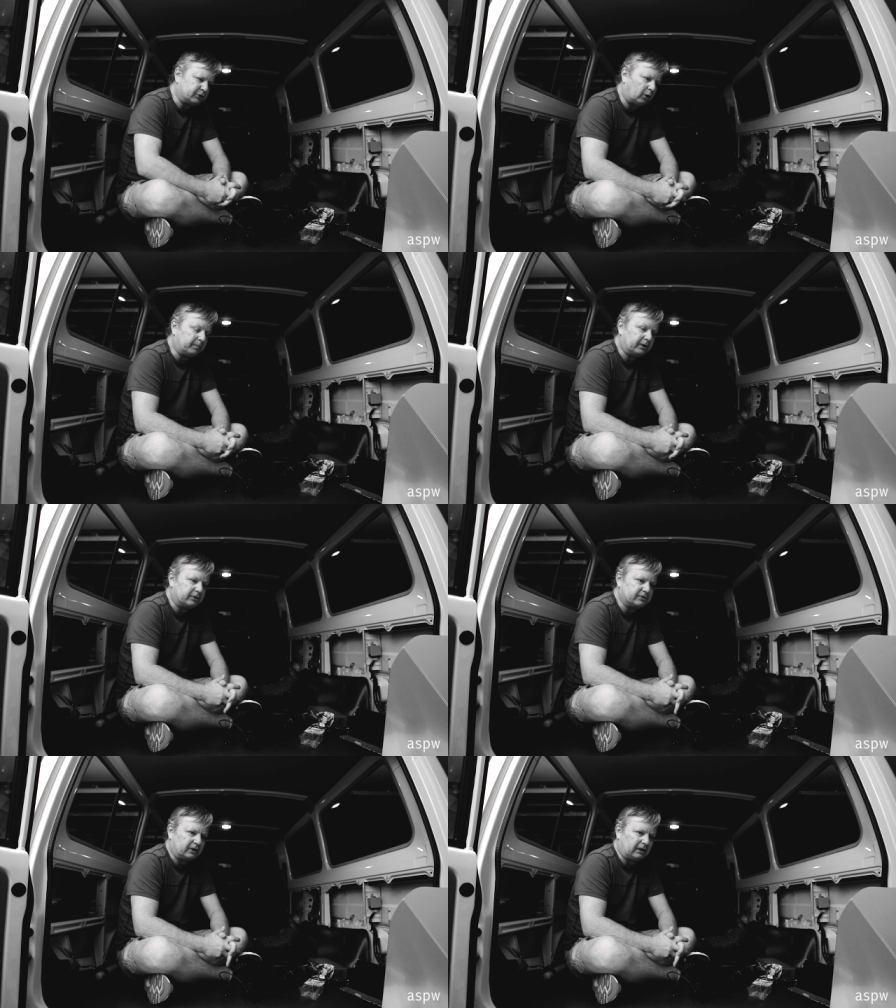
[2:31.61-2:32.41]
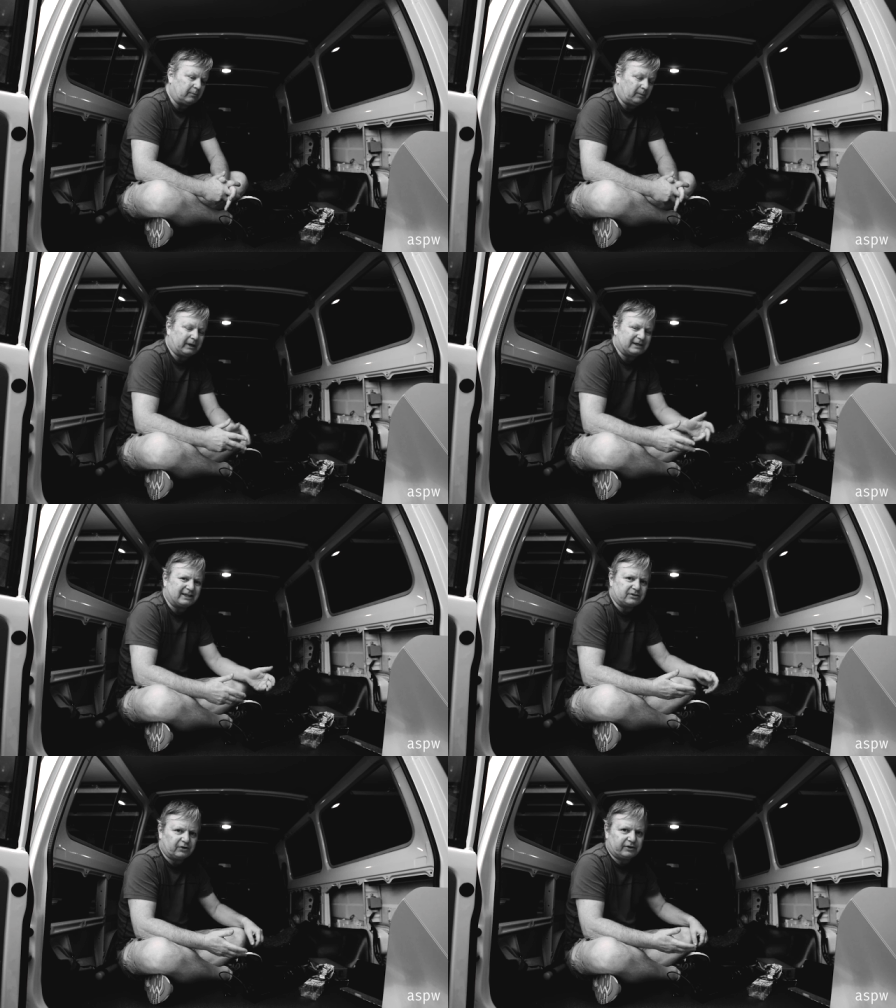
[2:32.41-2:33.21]
job because and when I
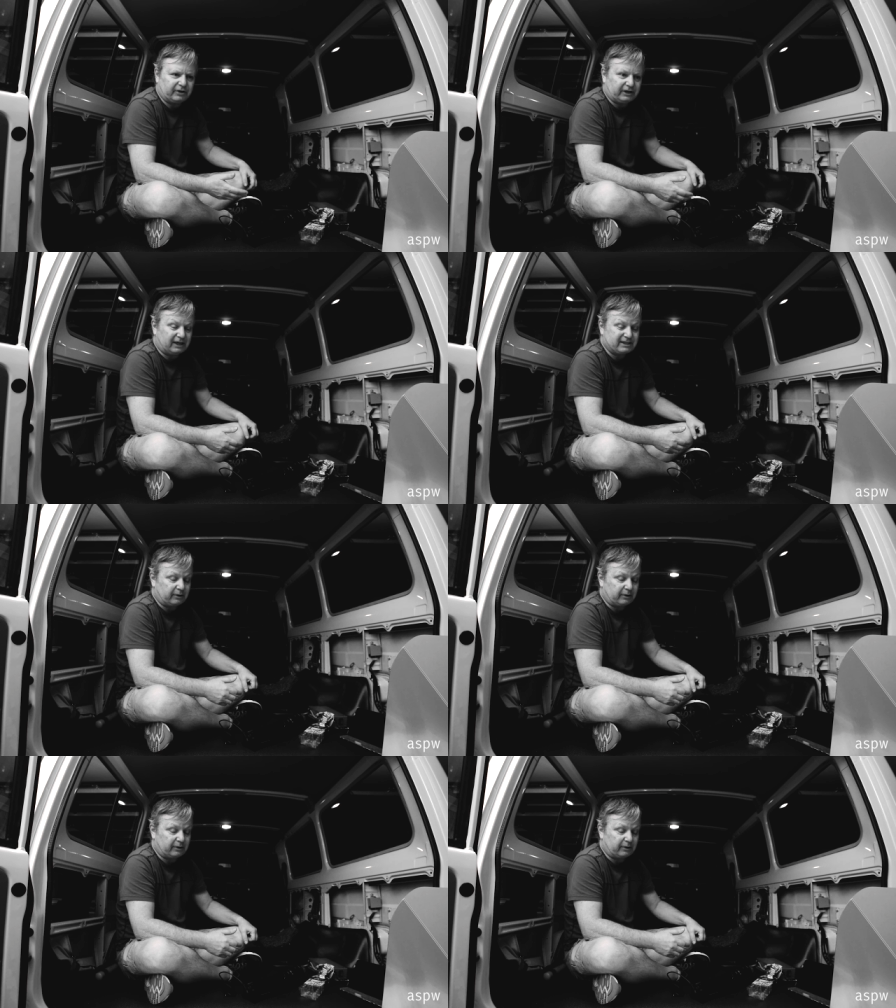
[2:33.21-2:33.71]
say it's very very nice,